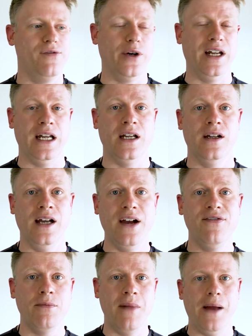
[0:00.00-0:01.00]
forgetting a
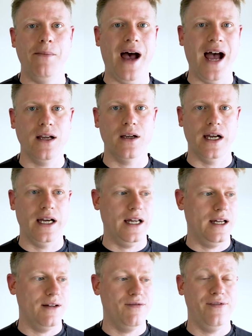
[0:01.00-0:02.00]
knife in my bag and